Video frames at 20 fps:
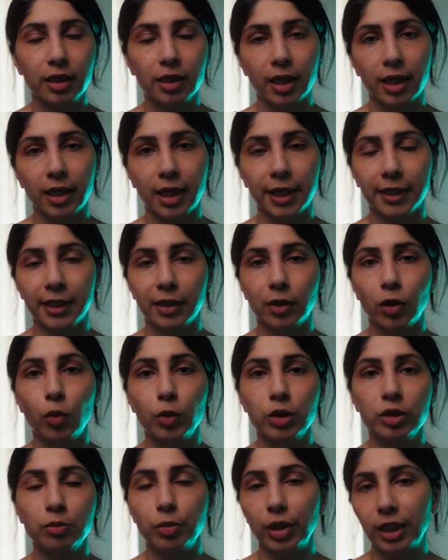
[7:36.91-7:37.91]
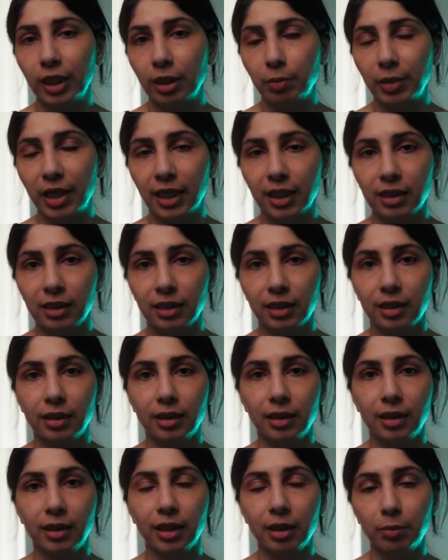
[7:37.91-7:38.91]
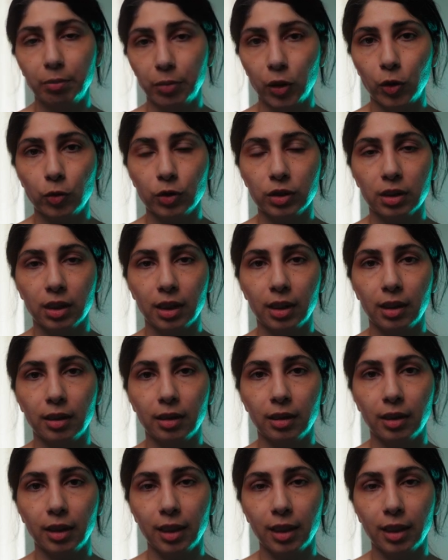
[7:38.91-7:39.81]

and I can always bring it back in post in